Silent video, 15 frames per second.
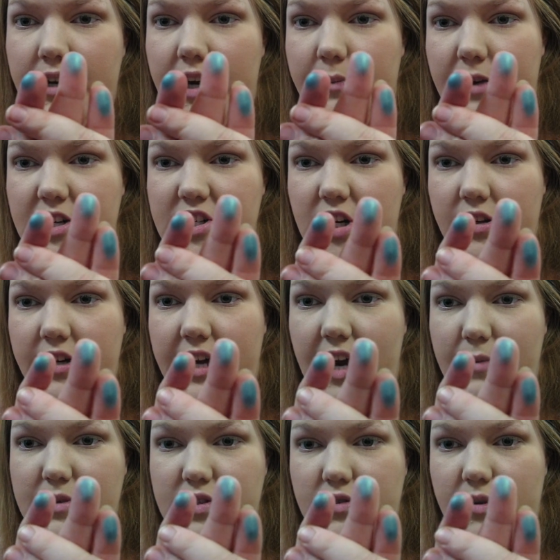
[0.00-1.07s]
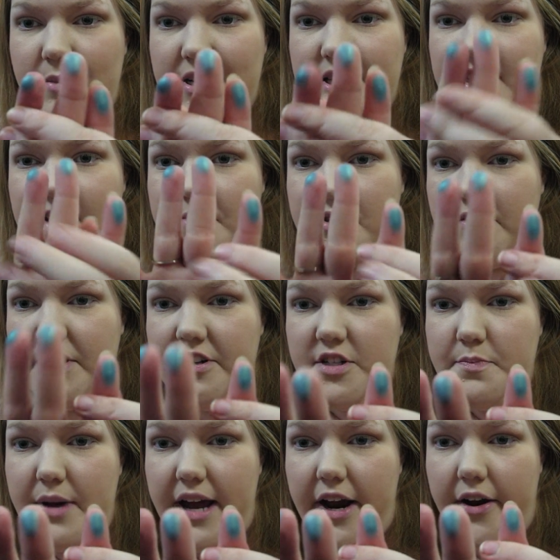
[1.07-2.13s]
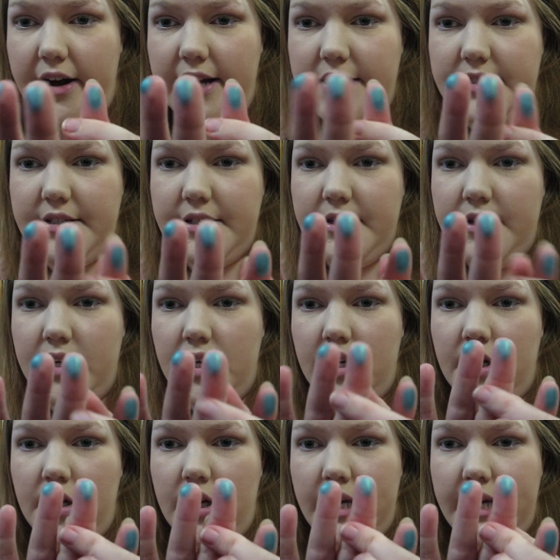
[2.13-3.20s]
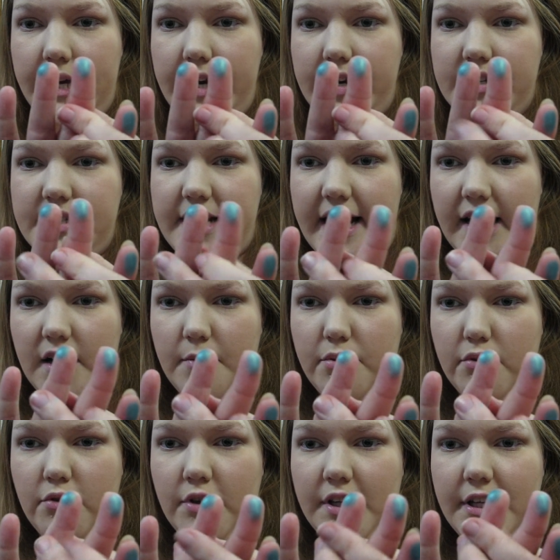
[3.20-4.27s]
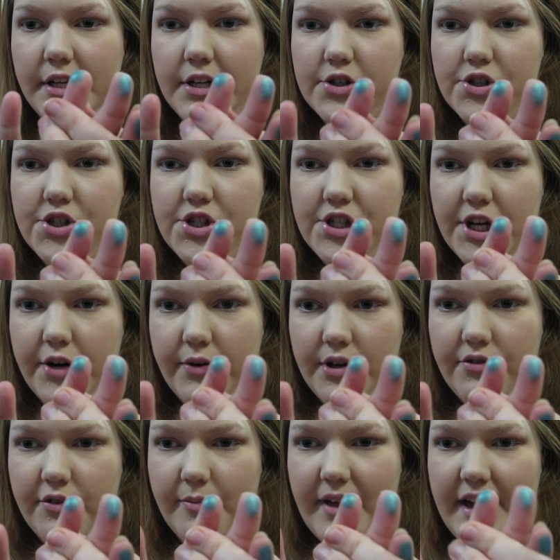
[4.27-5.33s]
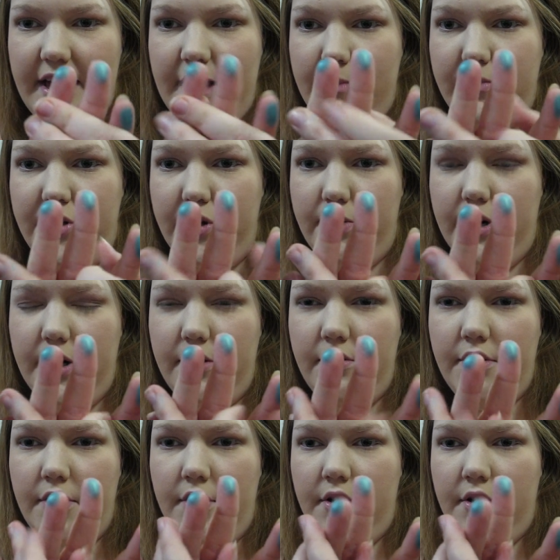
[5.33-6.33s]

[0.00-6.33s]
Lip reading: I'm not sure how the camera's going to mess this up. So here's Parrot, here's Talent Pool, and then here's Showy from that Hip Duo.